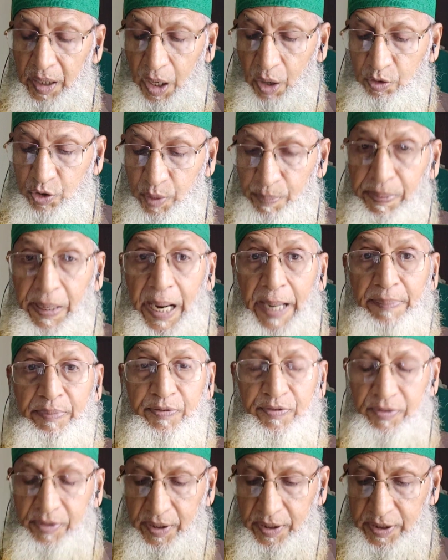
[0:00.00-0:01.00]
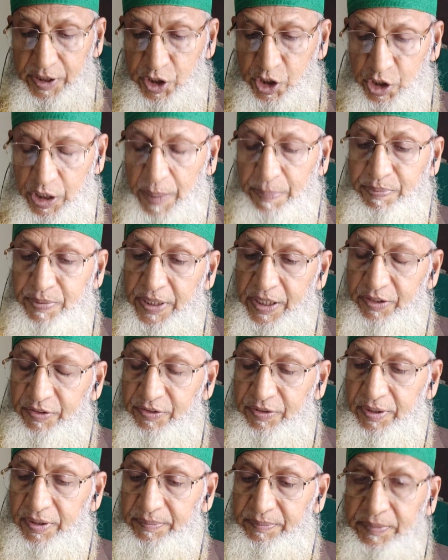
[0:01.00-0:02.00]
Out of 5
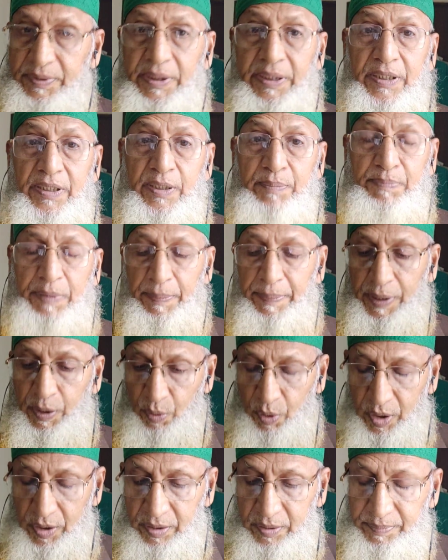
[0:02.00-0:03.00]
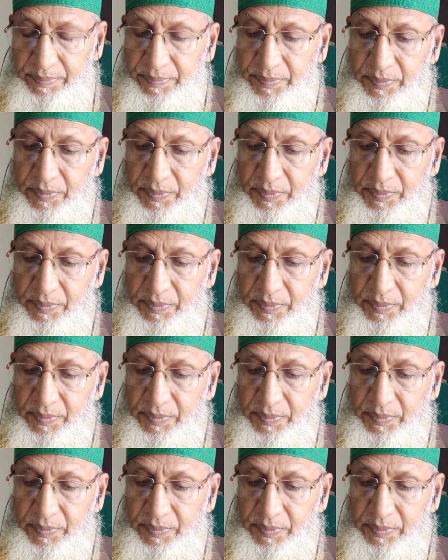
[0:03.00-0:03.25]
chapters in paper 1,